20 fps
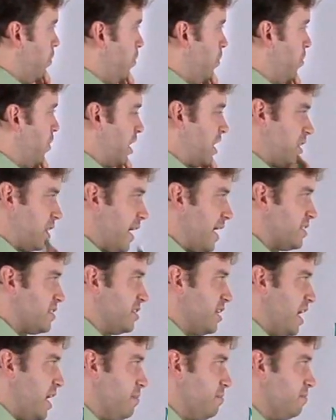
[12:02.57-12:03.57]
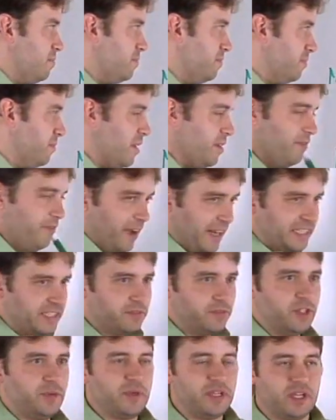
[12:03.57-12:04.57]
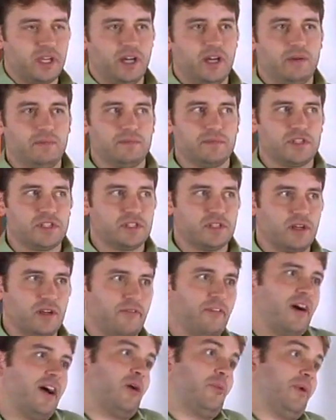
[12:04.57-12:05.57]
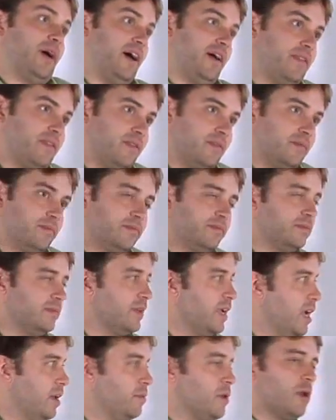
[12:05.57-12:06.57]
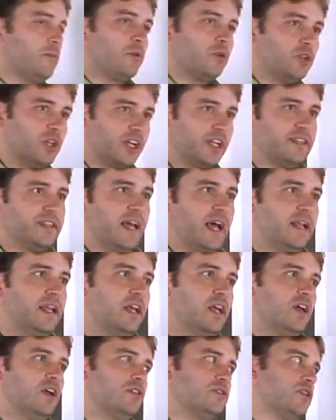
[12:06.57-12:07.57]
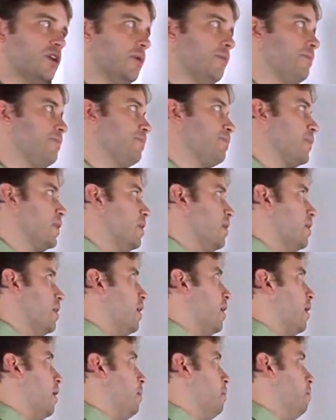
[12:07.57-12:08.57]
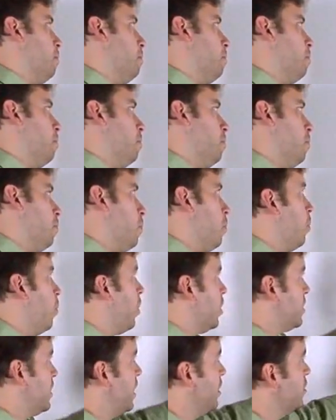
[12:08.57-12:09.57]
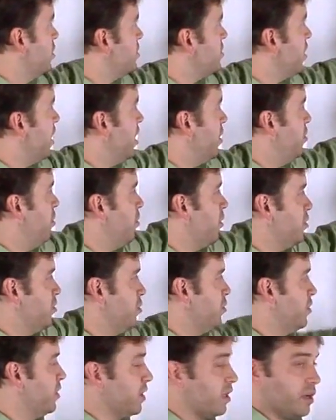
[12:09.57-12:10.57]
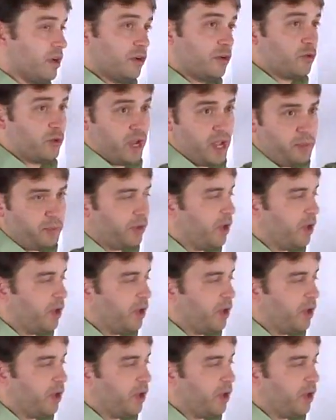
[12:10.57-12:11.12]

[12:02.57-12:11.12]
the class name effectively becomes a file path. And we'll look at that. So what that looks like when we're doing a create